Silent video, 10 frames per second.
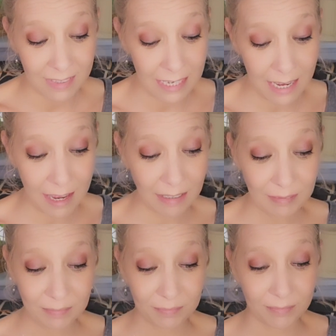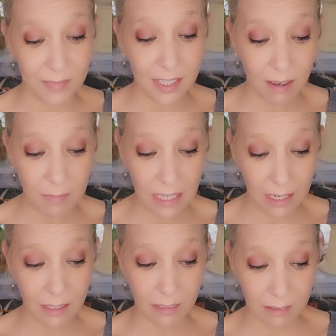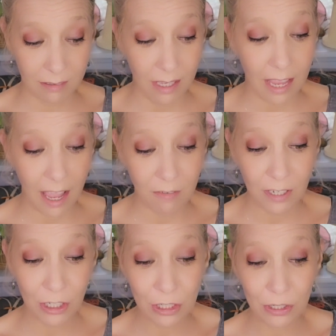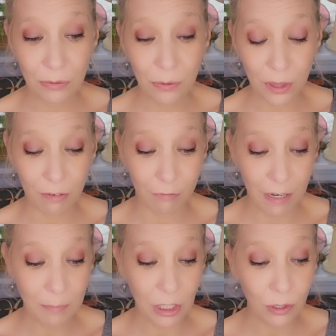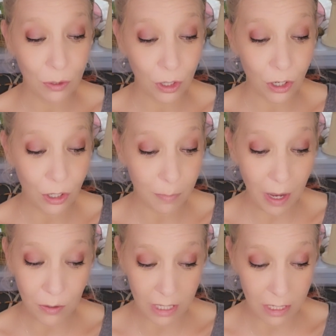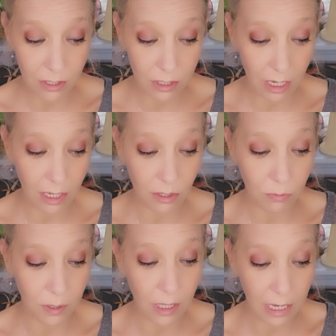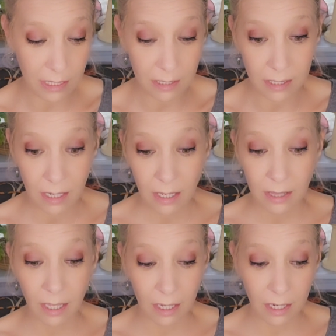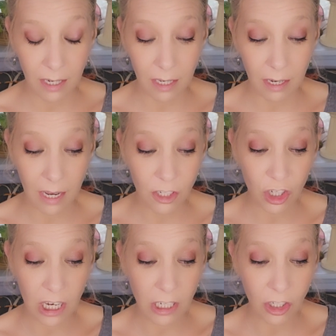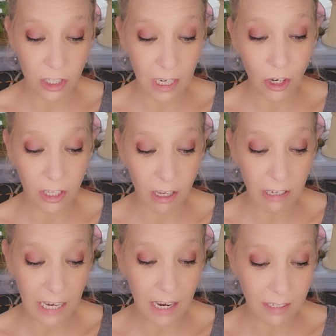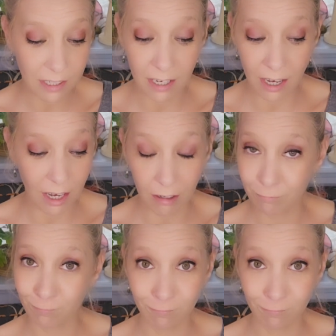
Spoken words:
Yeah, something having to do with the family. You heard about this and you realize that it changes. I heard the audacity.